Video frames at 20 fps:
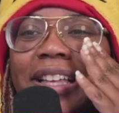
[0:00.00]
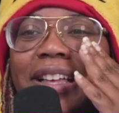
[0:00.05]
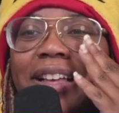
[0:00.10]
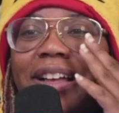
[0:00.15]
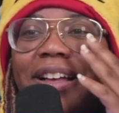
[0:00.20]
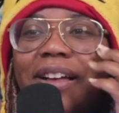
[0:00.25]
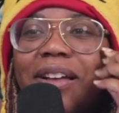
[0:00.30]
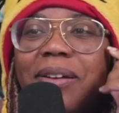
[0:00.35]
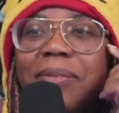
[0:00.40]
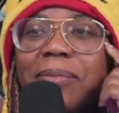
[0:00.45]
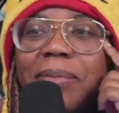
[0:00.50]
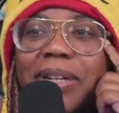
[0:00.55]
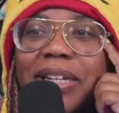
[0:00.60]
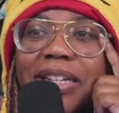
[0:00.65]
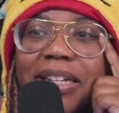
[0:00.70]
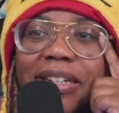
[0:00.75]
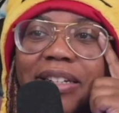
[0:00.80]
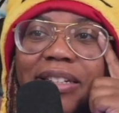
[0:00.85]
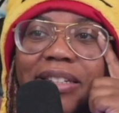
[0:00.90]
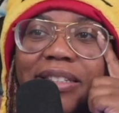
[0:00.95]
Oh my
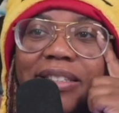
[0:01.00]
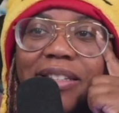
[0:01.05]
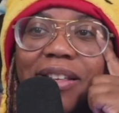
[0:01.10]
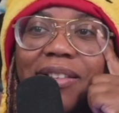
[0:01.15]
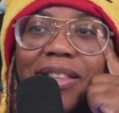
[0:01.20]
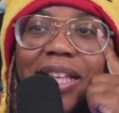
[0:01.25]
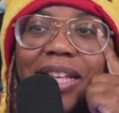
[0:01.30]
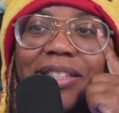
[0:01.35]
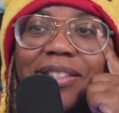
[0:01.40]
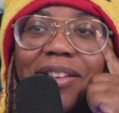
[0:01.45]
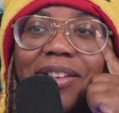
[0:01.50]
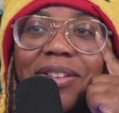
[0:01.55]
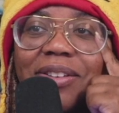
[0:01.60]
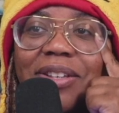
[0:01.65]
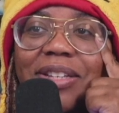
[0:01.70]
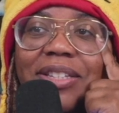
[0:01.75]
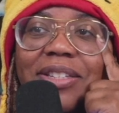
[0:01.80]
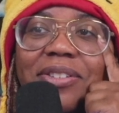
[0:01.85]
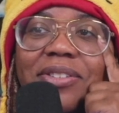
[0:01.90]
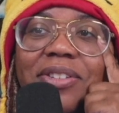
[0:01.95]
goodness. Oh, that's all
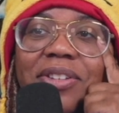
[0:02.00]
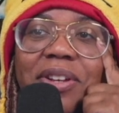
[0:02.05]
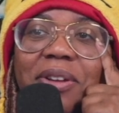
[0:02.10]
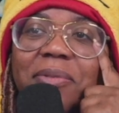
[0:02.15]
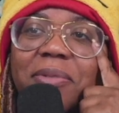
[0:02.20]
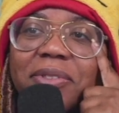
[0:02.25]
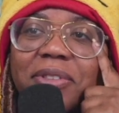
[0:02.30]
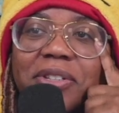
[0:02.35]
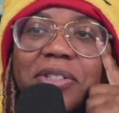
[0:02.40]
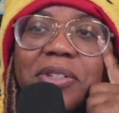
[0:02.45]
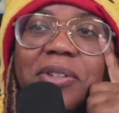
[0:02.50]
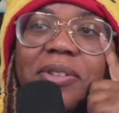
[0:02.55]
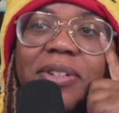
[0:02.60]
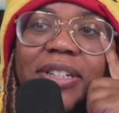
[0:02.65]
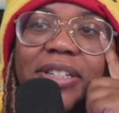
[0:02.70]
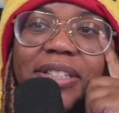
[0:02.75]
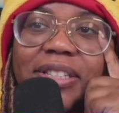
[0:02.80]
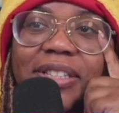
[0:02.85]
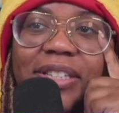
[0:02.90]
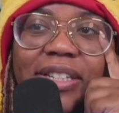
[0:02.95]
you can do? You can move the
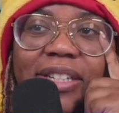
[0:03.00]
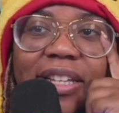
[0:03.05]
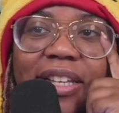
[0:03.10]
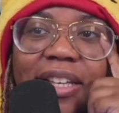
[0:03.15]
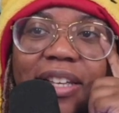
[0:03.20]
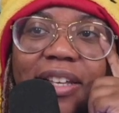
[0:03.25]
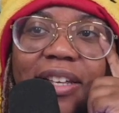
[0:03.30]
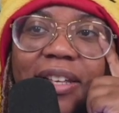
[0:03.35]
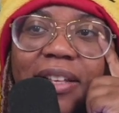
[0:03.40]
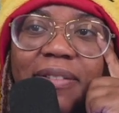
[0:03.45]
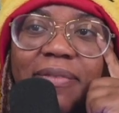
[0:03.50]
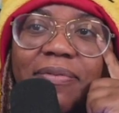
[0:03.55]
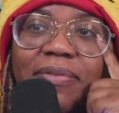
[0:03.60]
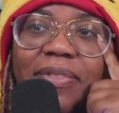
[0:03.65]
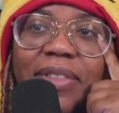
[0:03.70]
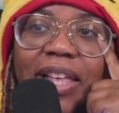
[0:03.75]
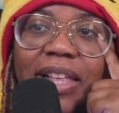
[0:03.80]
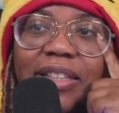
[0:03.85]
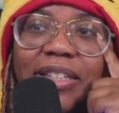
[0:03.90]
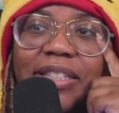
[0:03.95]
shoulders?
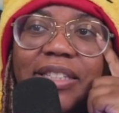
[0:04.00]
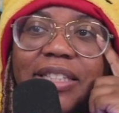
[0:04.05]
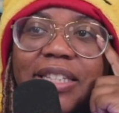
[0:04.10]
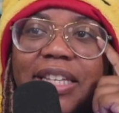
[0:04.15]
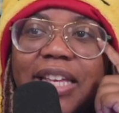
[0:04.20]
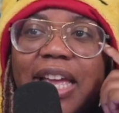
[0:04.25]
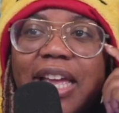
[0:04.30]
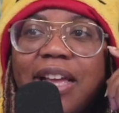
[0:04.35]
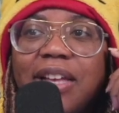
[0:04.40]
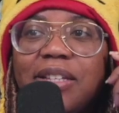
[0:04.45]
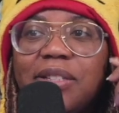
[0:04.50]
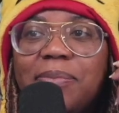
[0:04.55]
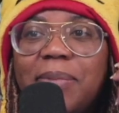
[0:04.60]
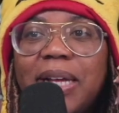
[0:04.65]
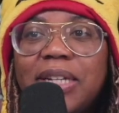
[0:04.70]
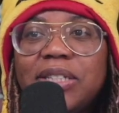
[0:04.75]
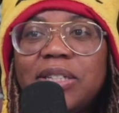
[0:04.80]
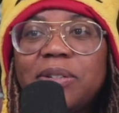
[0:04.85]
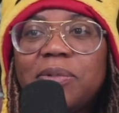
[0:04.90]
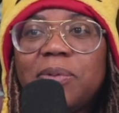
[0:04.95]
That leads to chaos
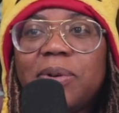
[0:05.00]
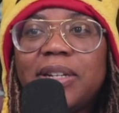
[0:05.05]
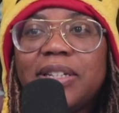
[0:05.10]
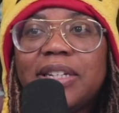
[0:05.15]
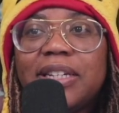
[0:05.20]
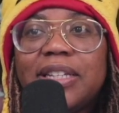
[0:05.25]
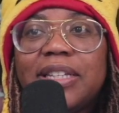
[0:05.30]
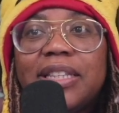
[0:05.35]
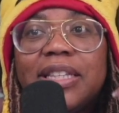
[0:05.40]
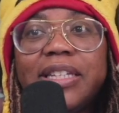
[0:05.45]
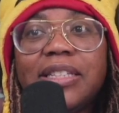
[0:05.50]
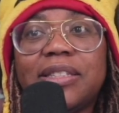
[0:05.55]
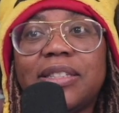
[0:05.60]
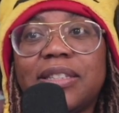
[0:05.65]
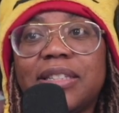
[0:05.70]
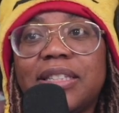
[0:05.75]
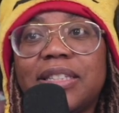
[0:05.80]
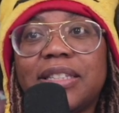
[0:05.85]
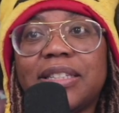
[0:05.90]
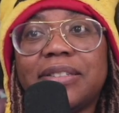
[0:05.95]
magic, Wanda.
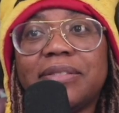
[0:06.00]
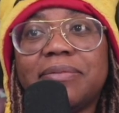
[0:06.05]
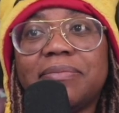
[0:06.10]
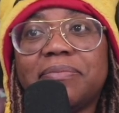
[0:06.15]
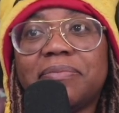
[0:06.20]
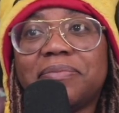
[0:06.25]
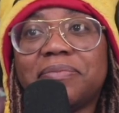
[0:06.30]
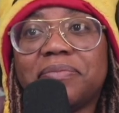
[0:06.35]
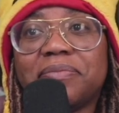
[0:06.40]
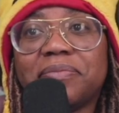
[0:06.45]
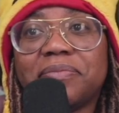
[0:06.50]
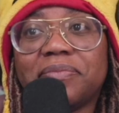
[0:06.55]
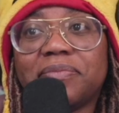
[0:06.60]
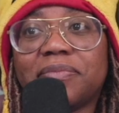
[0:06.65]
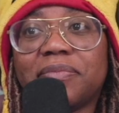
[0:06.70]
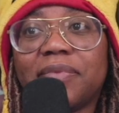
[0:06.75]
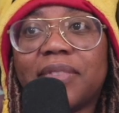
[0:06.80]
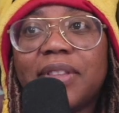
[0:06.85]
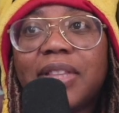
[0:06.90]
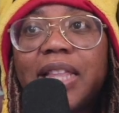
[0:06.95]
Listen.
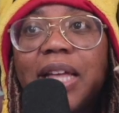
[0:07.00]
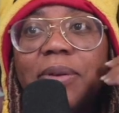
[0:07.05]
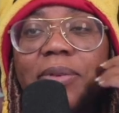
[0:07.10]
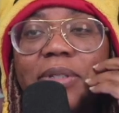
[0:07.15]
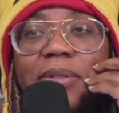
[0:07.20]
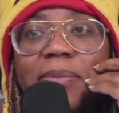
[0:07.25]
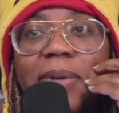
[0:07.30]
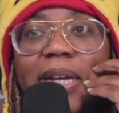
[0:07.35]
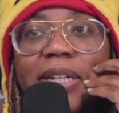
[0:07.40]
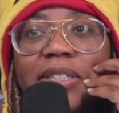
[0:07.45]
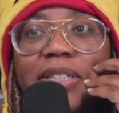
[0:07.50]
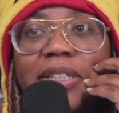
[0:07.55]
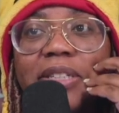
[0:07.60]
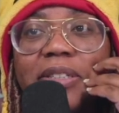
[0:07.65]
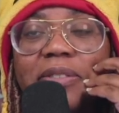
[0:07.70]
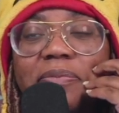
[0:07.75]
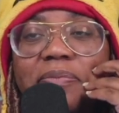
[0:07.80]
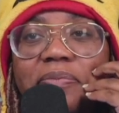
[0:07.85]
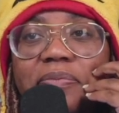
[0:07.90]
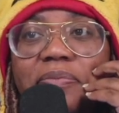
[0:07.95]
That was magic.
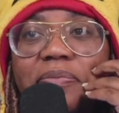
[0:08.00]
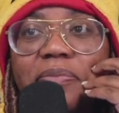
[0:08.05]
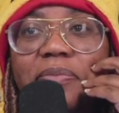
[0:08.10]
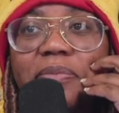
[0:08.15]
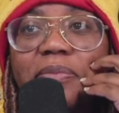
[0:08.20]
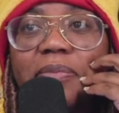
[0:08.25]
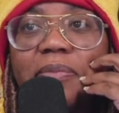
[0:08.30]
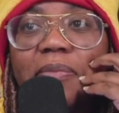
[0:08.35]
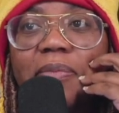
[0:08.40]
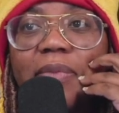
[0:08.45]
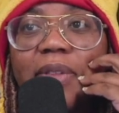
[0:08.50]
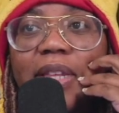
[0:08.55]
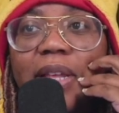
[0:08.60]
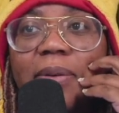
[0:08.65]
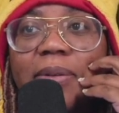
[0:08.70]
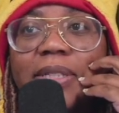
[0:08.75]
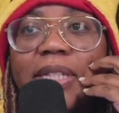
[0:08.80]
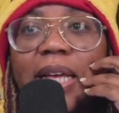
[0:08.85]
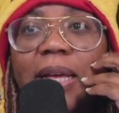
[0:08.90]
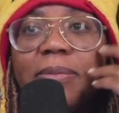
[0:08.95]

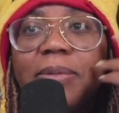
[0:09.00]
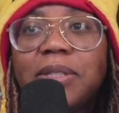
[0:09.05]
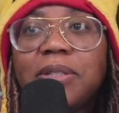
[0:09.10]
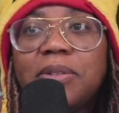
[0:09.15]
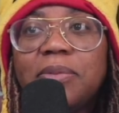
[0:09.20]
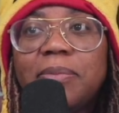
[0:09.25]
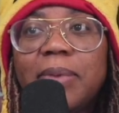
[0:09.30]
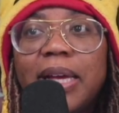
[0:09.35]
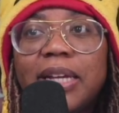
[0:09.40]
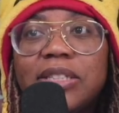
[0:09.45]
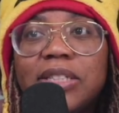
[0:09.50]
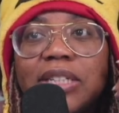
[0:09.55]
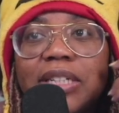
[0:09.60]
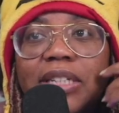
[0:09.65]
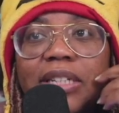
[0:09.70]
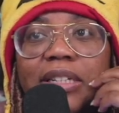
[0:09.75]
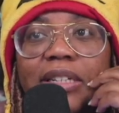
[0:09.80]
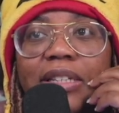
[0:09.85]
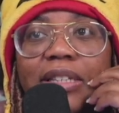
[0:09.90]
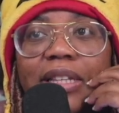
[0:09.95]
That was absolute
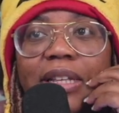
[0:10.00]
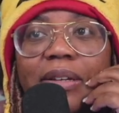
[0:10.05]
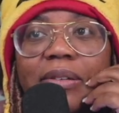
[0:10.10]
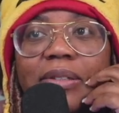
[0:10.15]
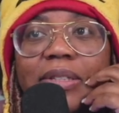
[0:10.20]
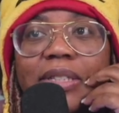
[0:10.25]
magic. That